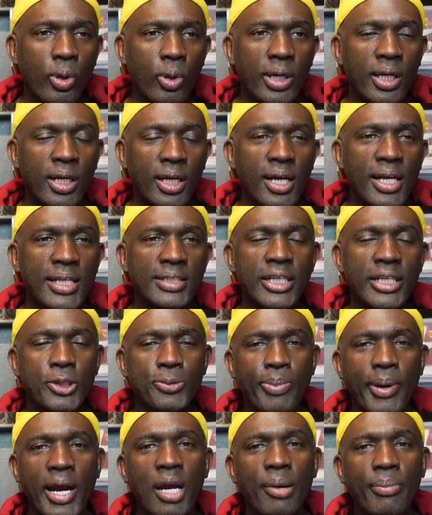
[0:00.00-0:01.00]
us as
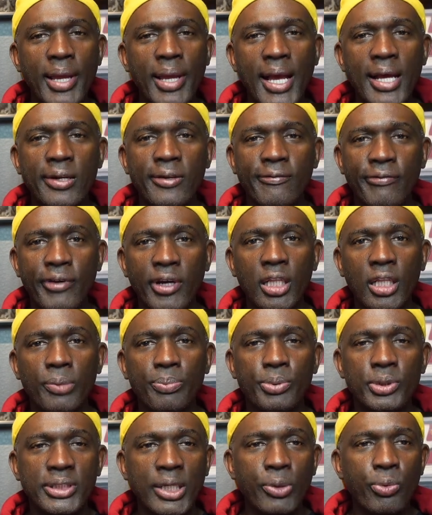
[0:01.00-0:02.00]
Power BI
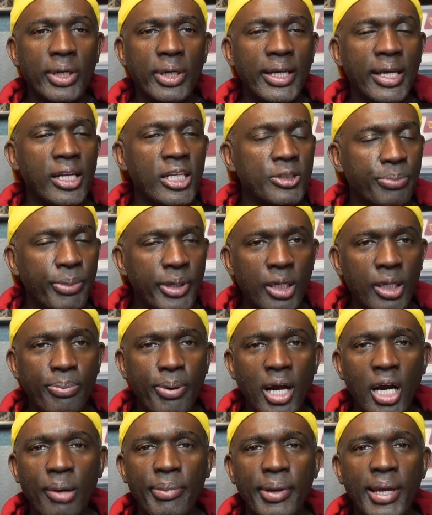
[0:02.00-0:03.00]
developers, they want to get as many
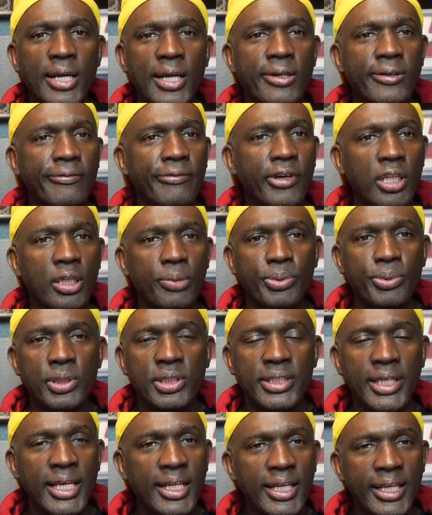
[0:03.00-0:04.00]
Power BI developers
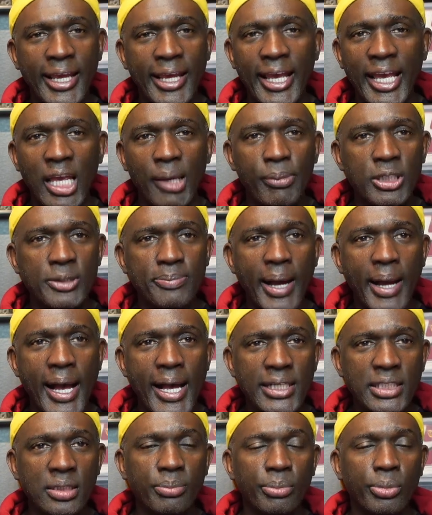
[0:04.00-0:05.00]
in the game as
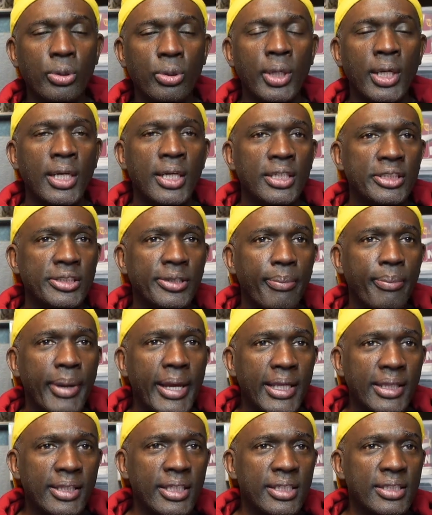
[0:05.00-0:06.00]
possible to
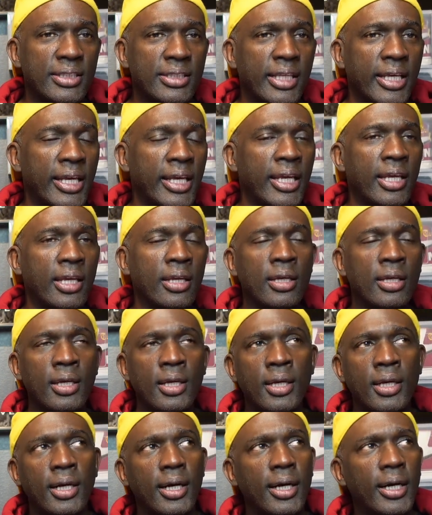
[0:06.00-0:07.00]
make this thing
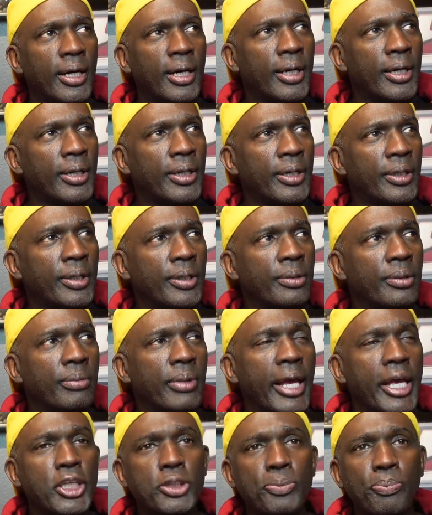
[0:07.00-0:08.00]

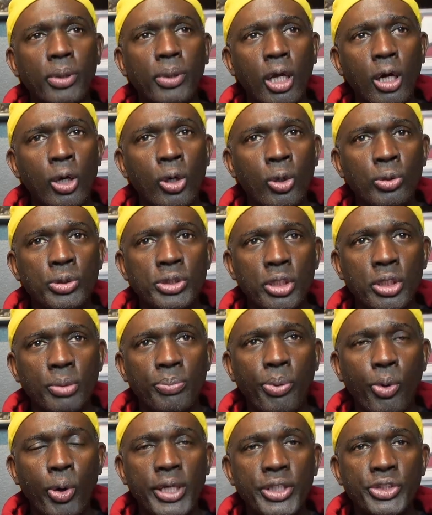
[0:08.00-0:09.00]
explode to the
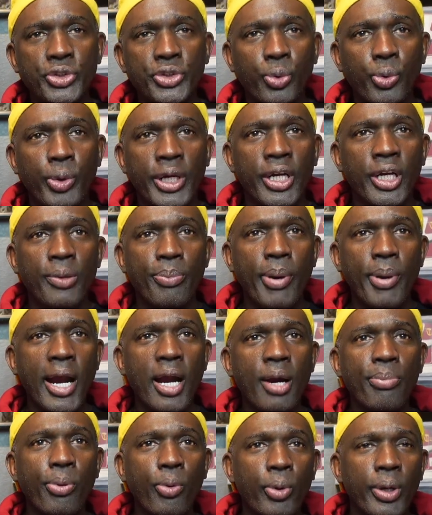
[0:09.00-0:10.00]
point to where
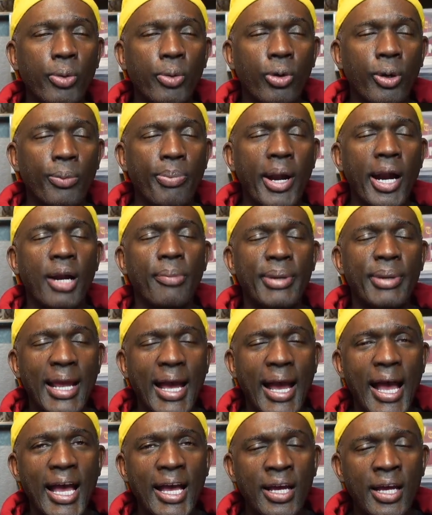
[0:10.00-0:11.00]
Power
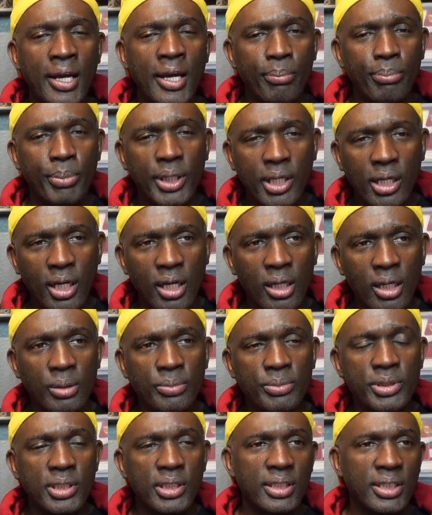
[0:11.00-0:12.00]
BI
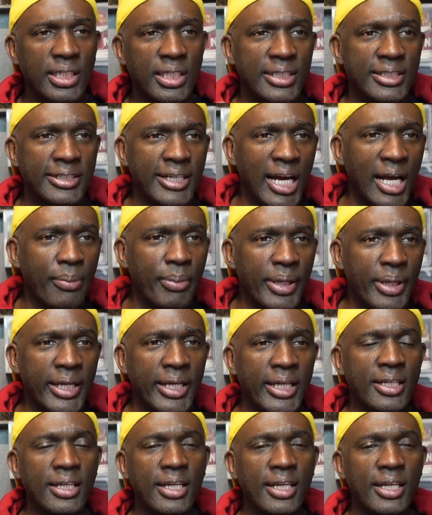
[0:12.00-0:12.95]
becomes the dominant